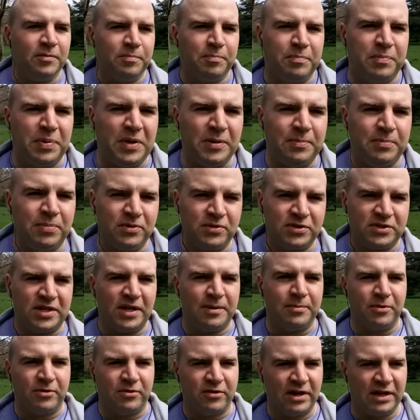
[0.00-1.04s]
People's
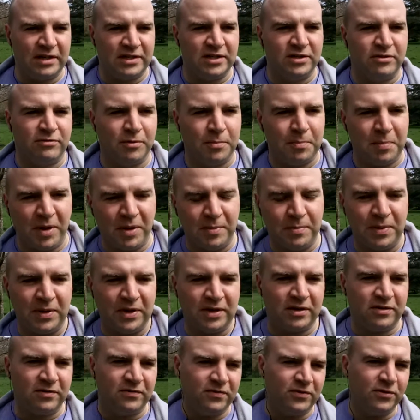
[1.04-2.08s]
Democratic
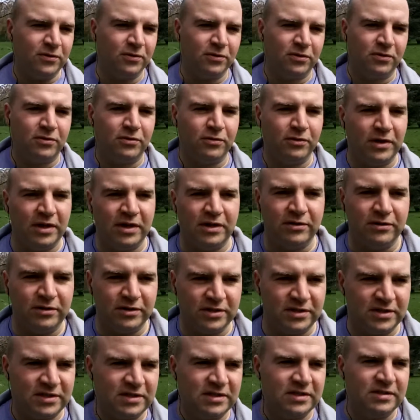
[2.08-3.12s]
Republic of North Korea
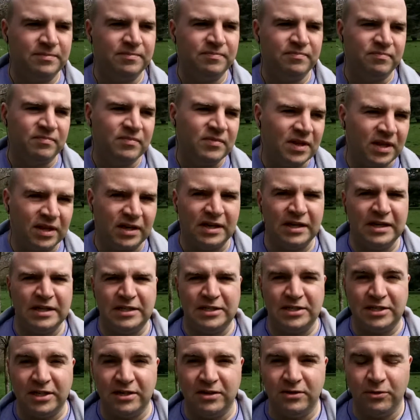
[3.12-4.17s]
is, at
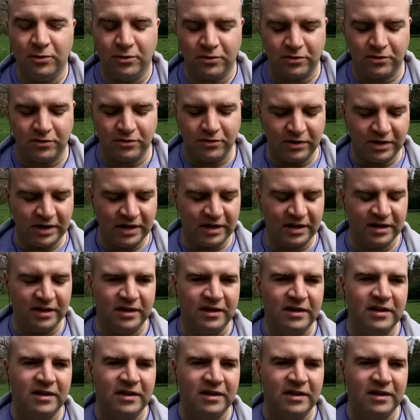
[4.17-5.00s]
least in North Korea,